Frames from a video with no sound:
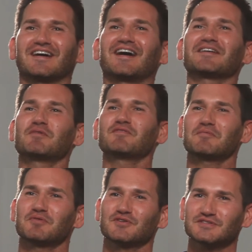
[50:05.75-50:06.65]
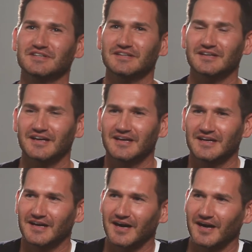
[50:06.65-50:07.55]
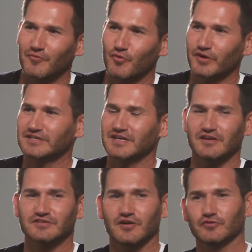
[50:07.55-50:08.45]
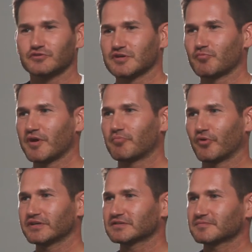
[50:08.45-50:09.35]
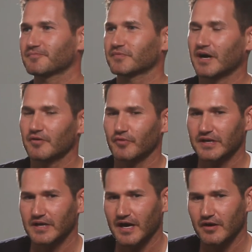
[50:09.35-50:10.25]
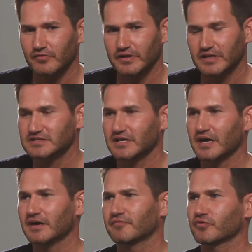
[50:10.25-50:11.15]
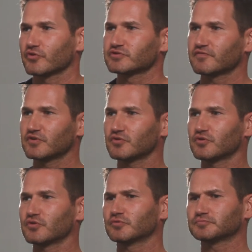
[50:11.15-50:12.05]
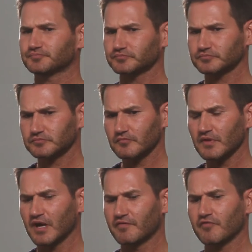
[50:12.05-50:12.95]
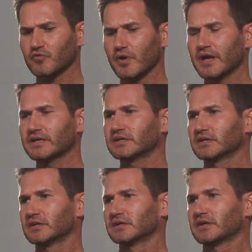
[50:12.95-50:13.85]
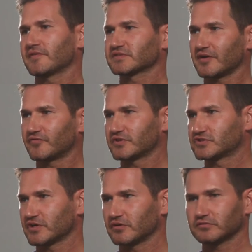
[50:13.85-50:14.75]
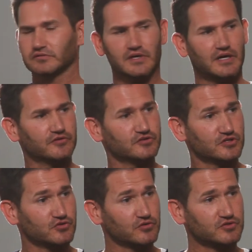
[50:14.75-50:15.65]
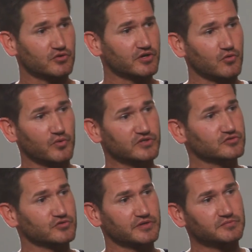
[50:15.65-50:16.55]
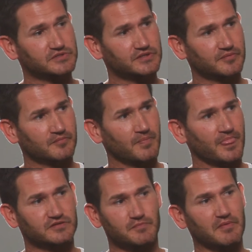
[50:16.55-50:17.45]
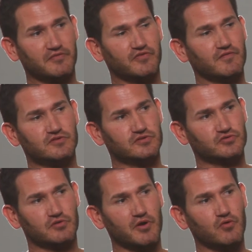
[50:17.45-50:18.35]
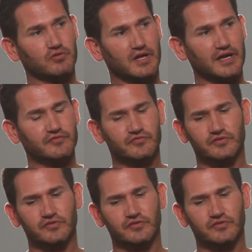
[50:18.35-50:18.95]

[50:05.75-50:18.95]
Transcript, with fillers: Uh, the movie I'm producing, uh, working title is called Ojibwe Point uh, right now. It's uh, for those of you who have ever read F. Scott Fitzgerald, uh, there's a short story called Winter Dreams. It's been my favorite short story my whole life.